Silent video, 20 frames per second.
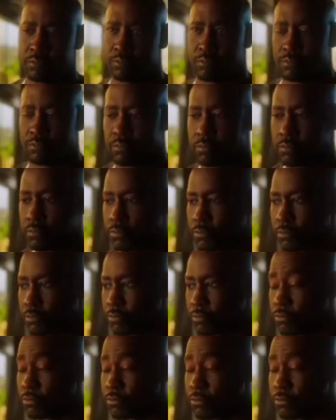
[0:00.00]

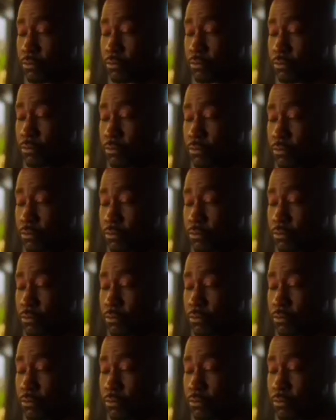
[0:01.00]

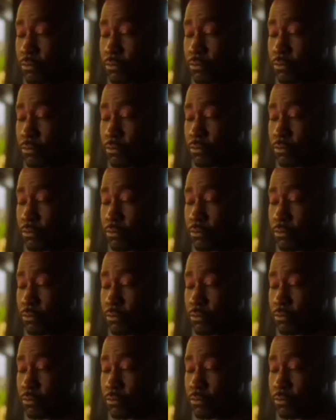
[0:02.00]

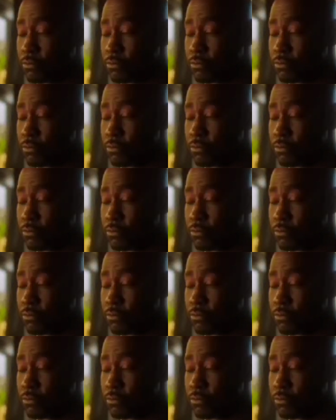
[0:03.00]
No words are spoken by the person on screen.